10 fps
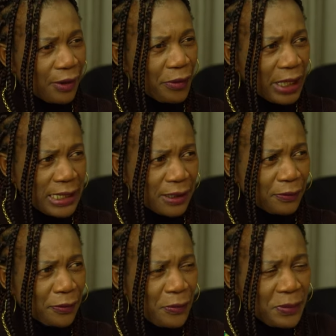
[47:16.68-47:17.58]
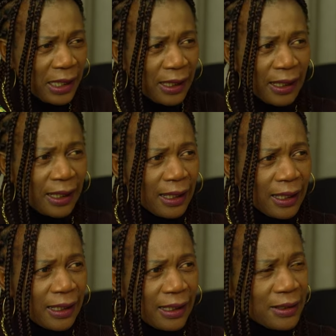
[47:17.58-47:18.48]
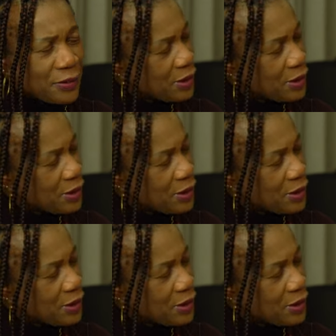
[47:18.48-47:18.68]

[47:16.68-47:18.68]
waiting for me. Is